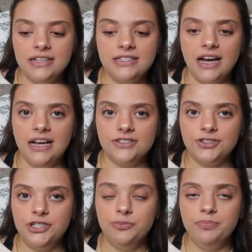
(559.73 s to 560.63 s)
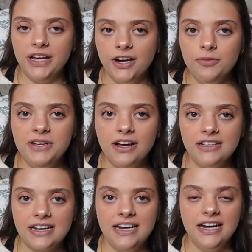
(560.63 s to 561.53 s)
a size or two bigger,
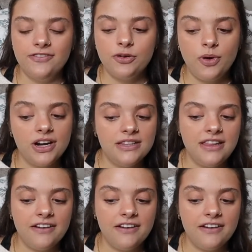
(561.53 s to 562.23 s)
because I never wanted